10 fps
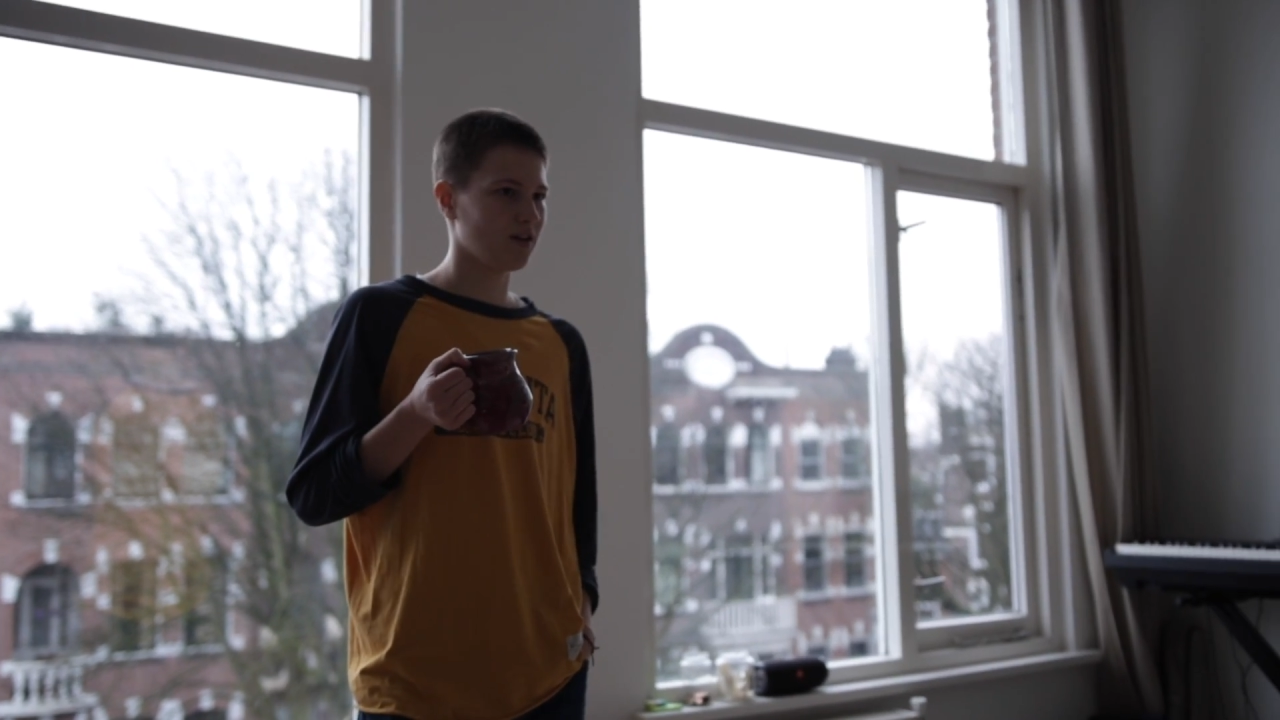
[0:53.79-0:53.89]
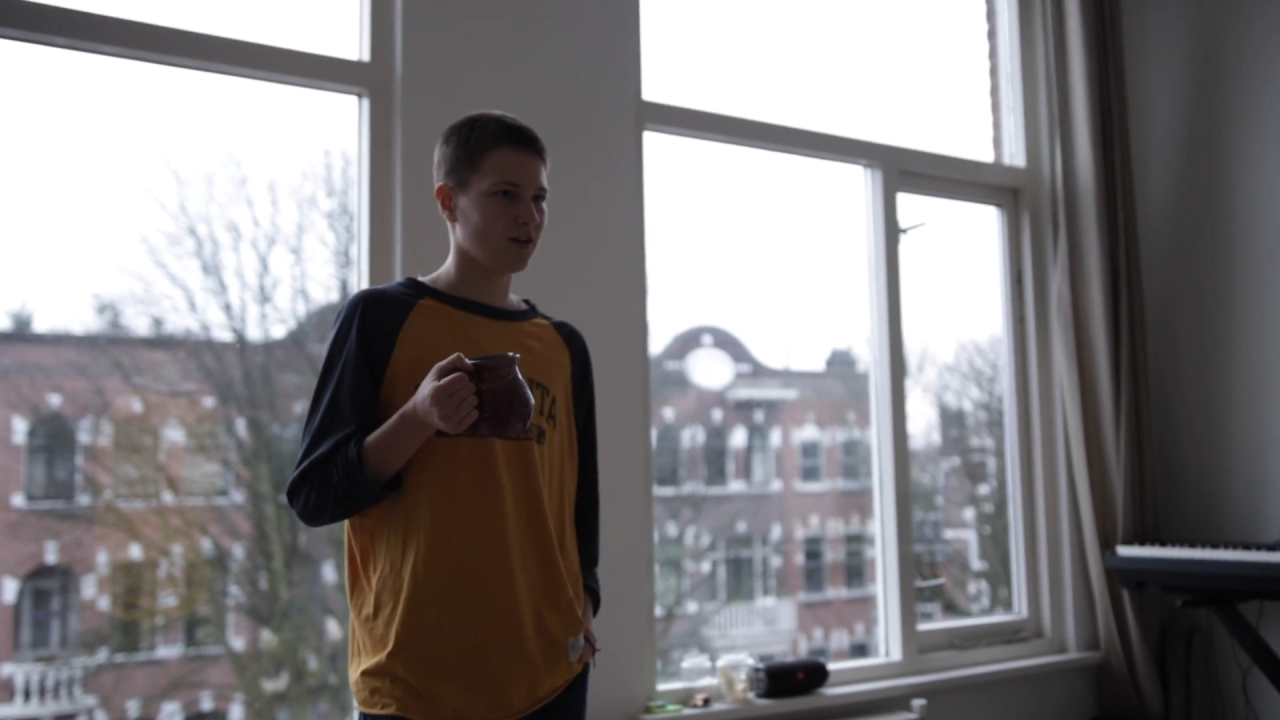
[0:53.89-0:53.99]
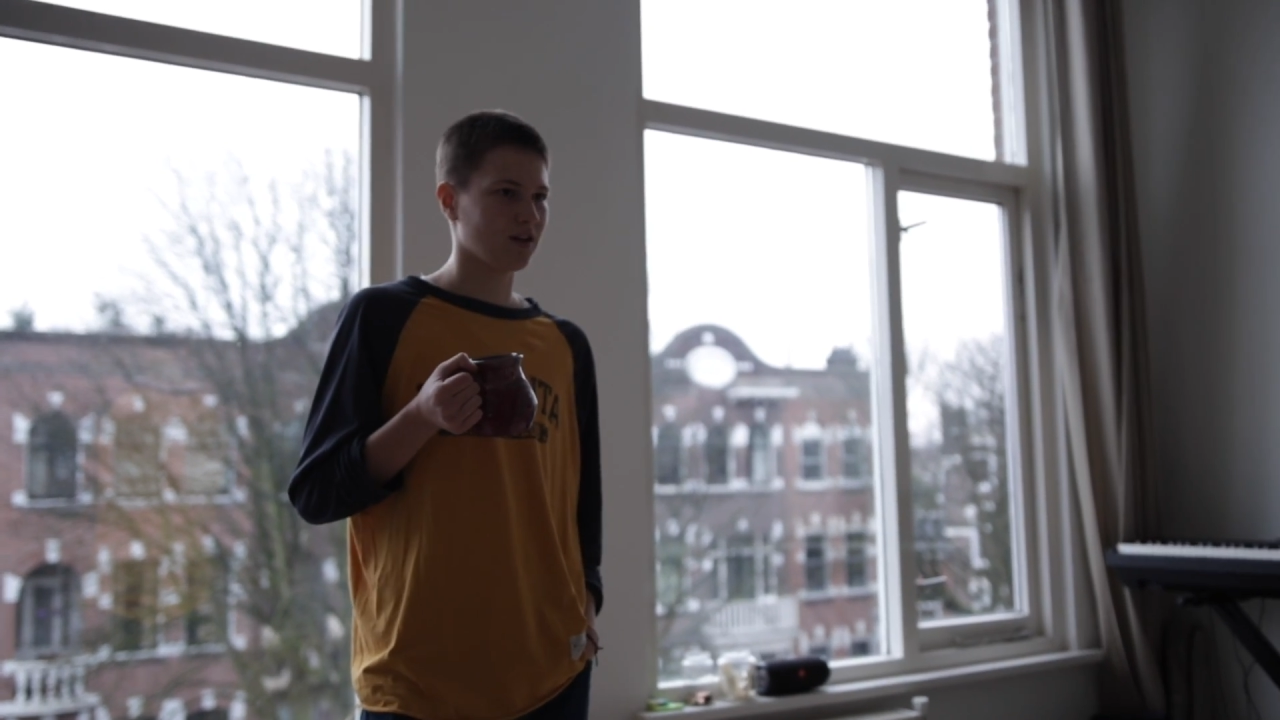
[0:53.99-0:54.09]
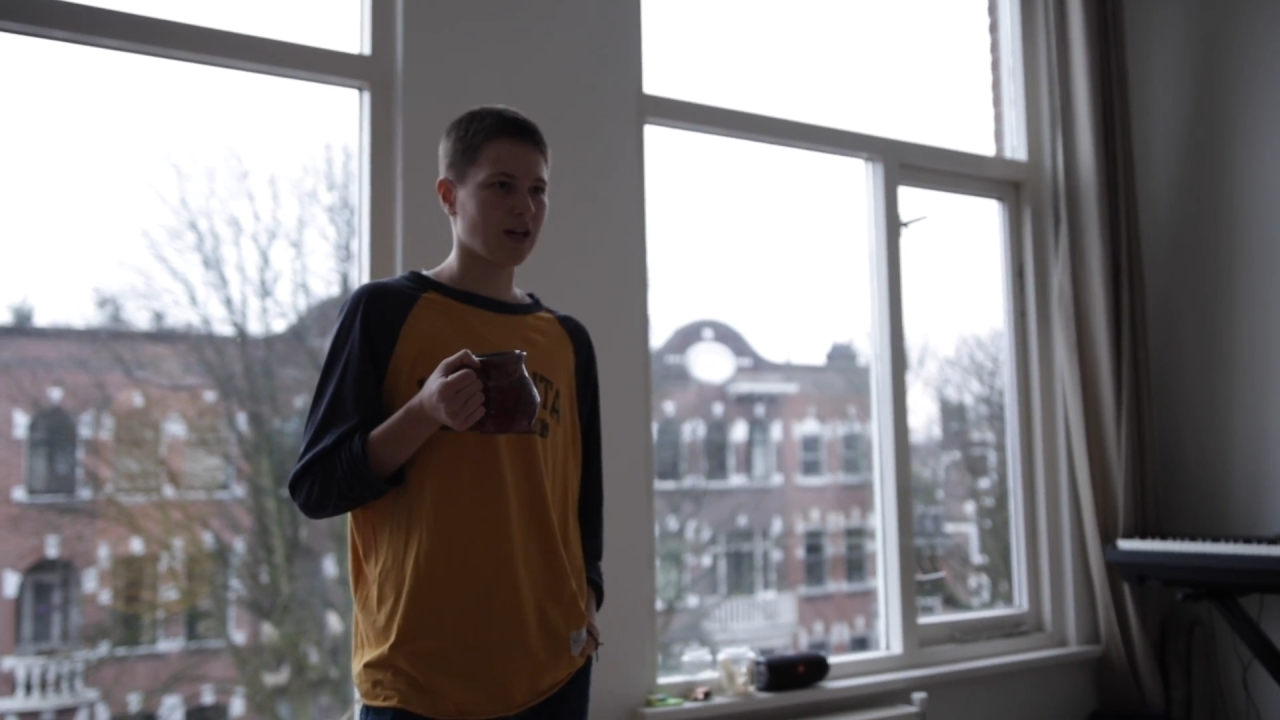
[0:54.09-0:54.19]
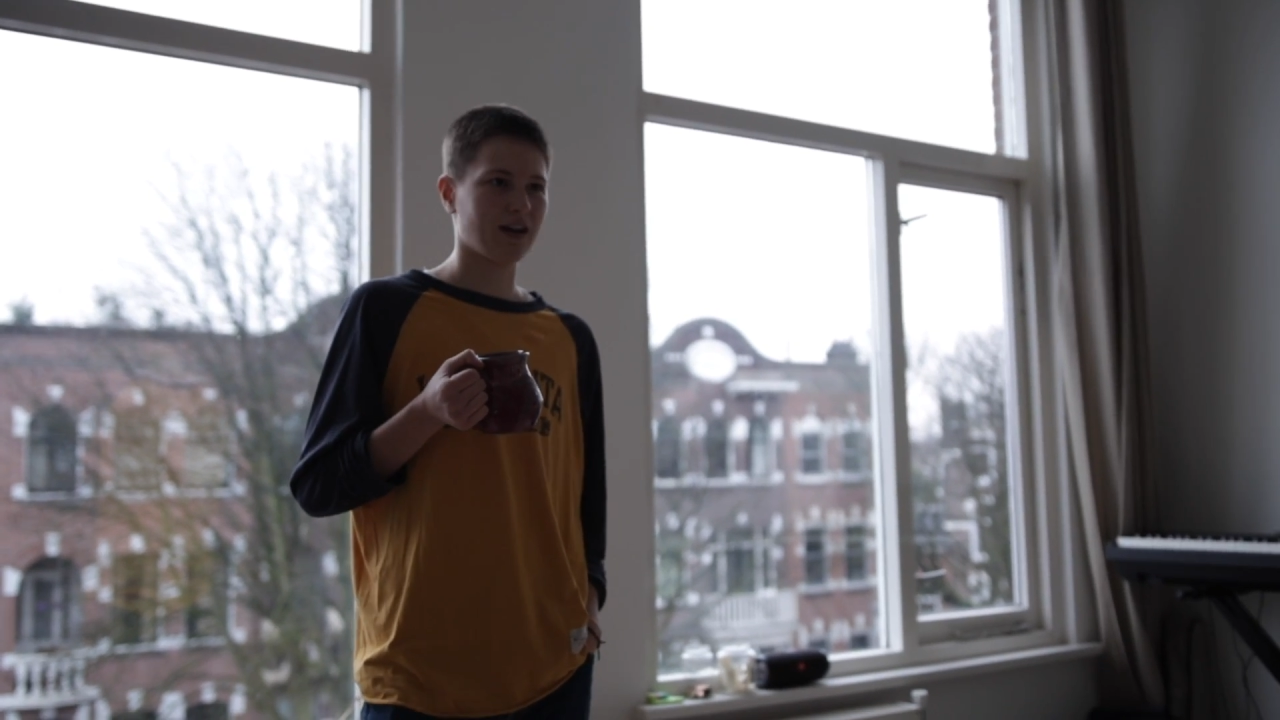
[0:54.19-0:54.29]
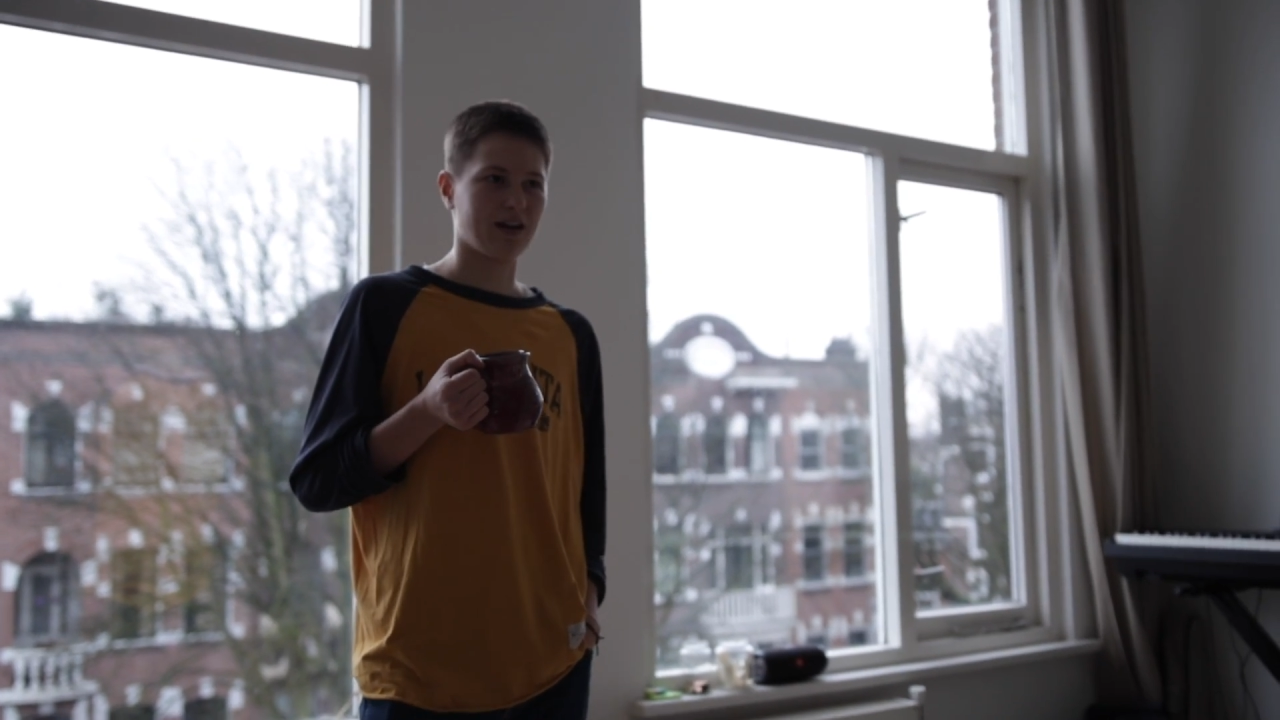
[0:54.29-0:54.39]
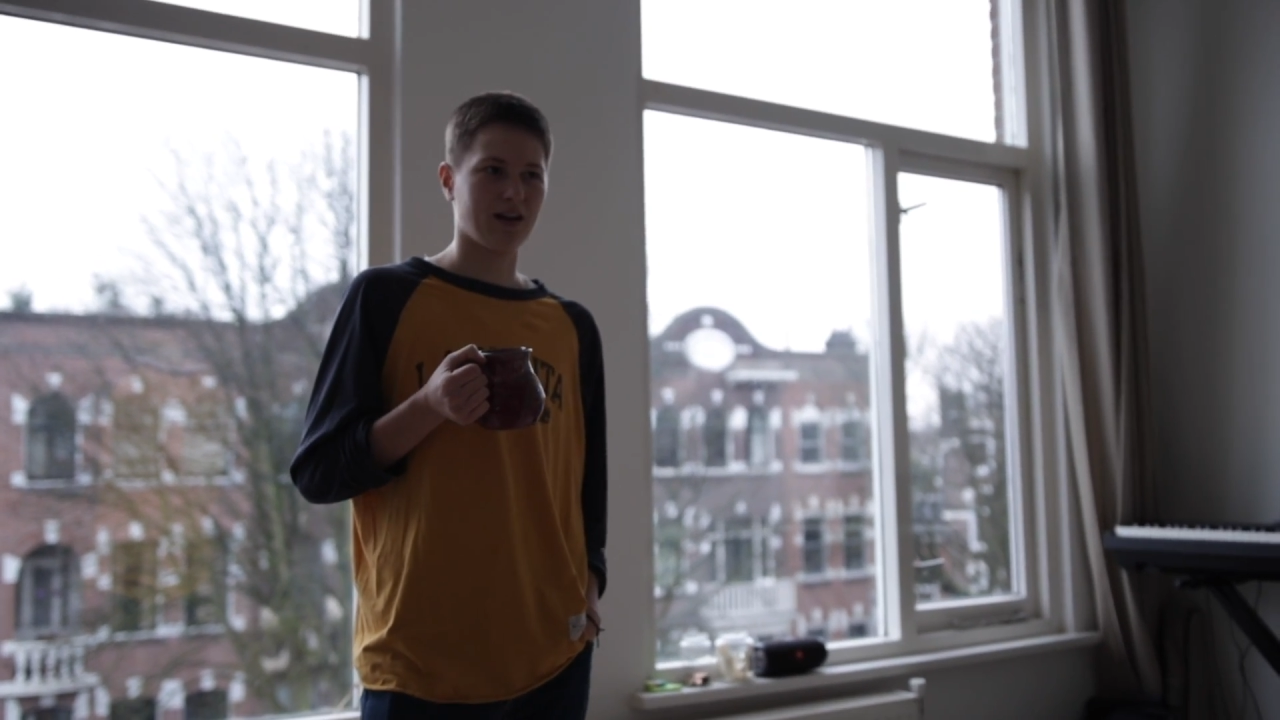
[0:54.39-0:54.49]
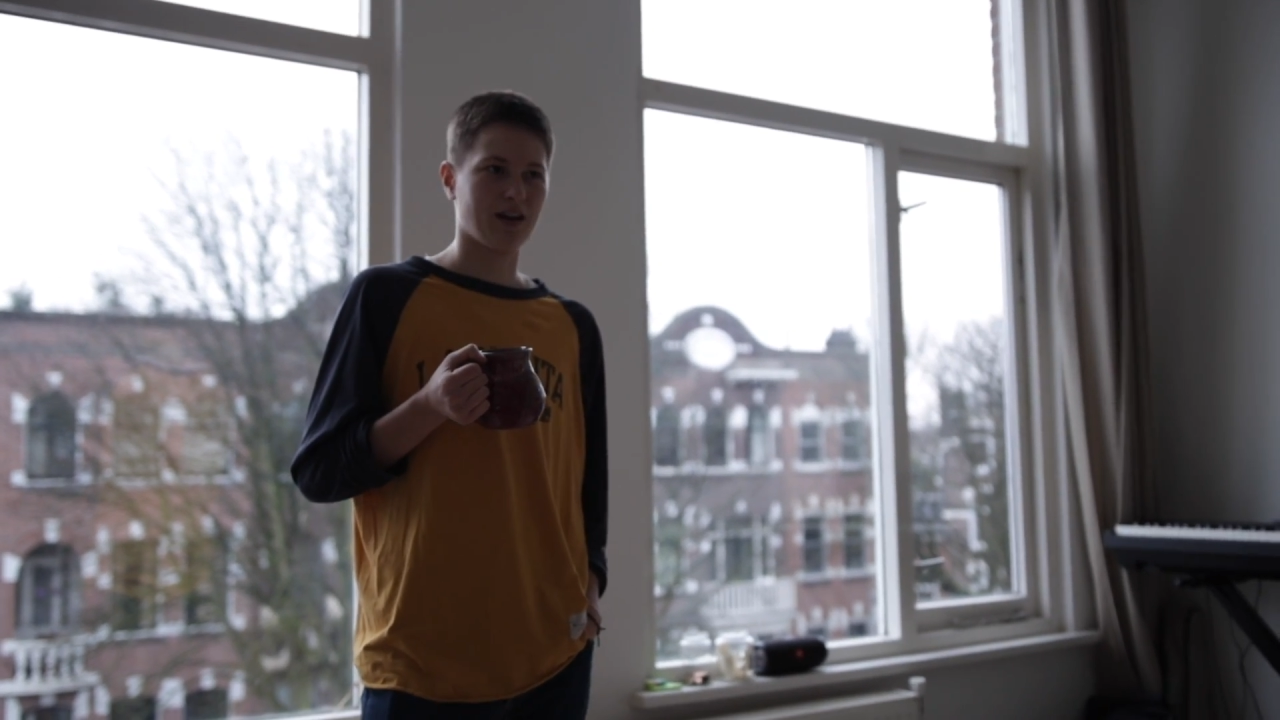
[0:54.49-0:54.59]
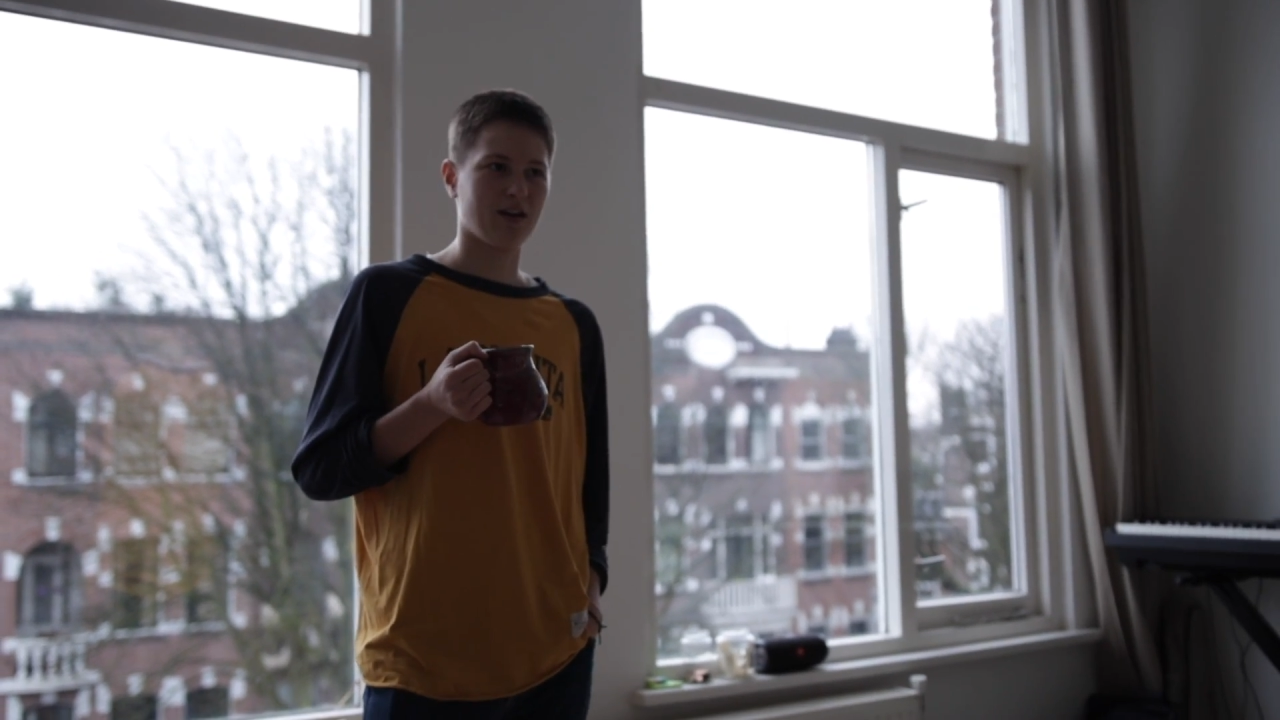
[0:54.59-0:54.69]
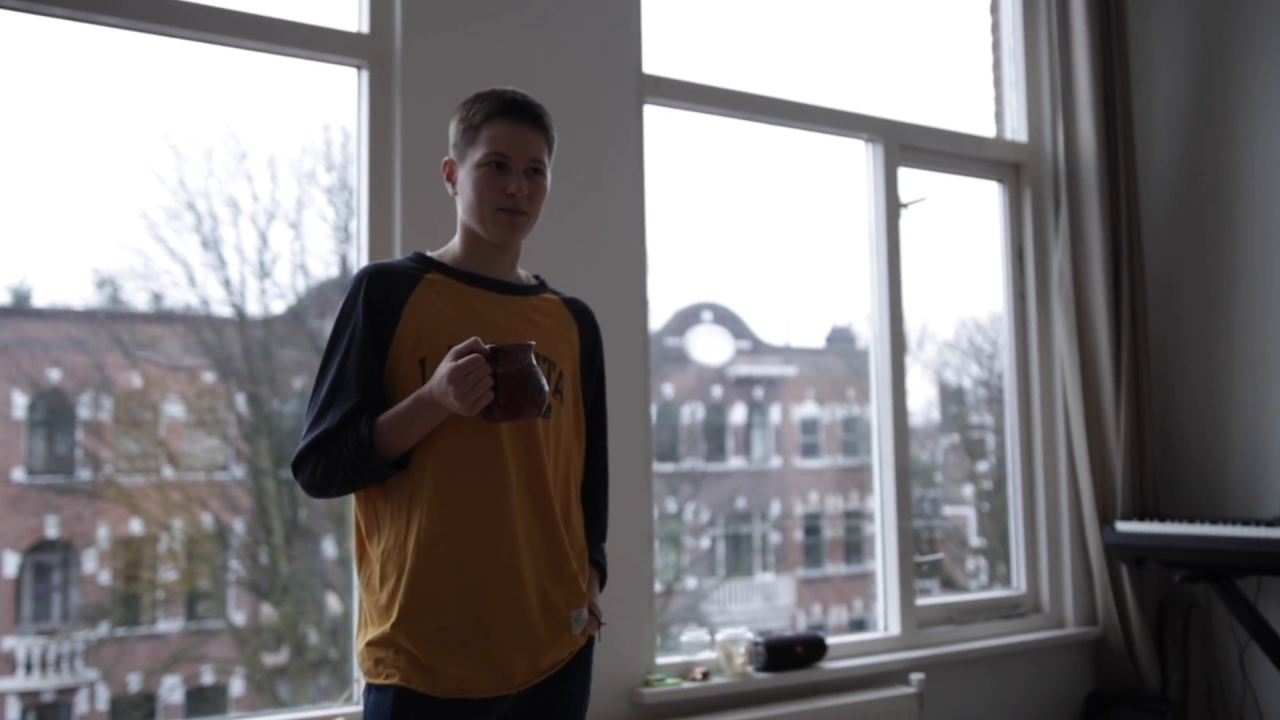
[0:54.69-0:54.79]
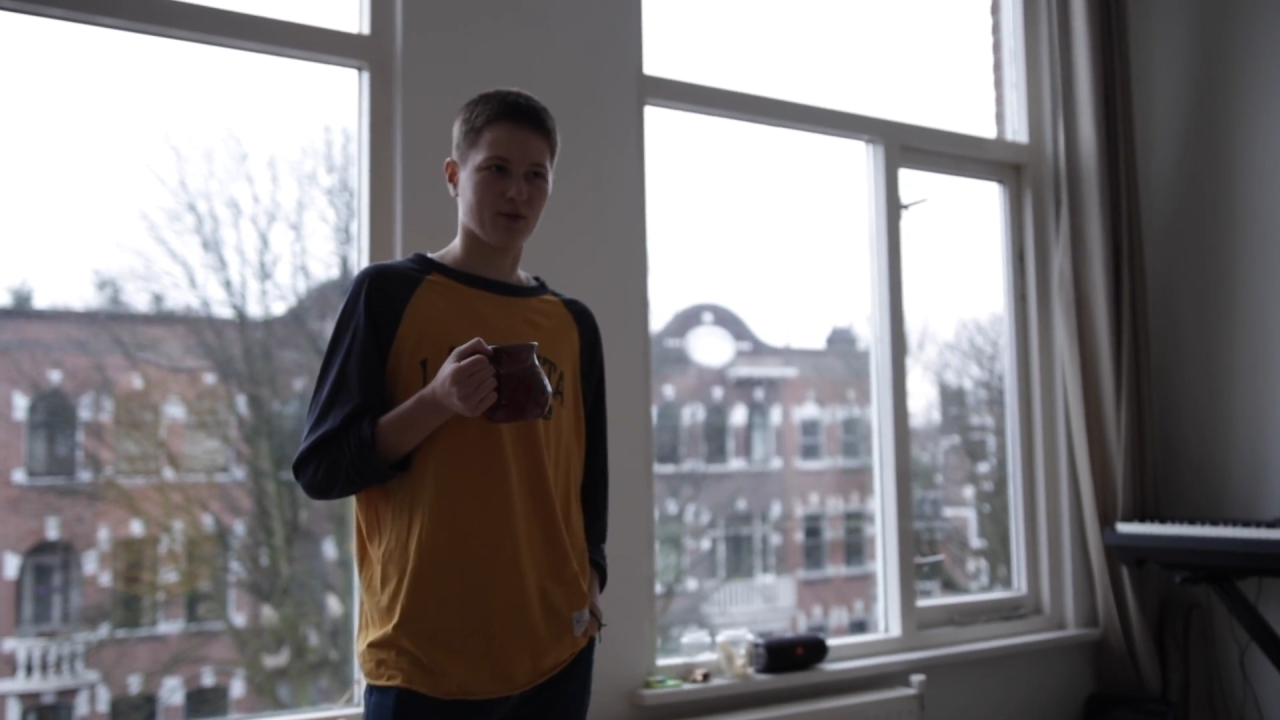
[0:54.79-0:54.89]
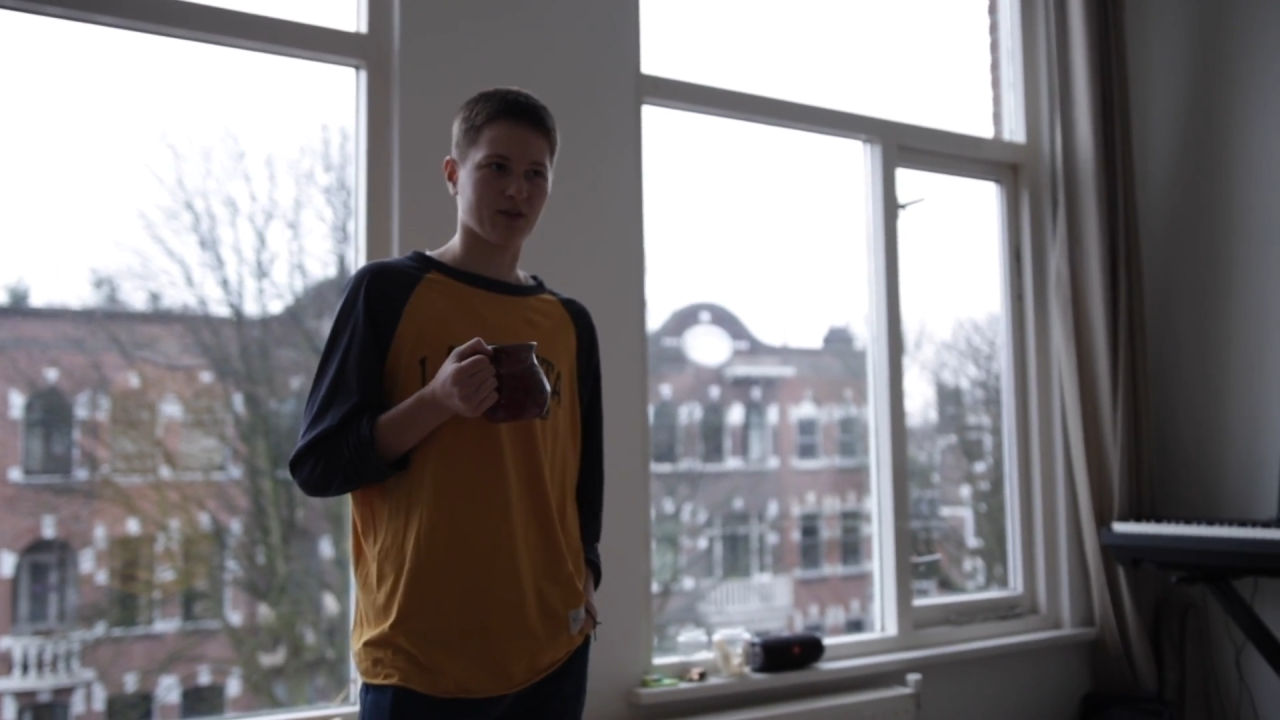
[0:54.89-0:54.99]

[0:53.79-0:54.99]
you can't name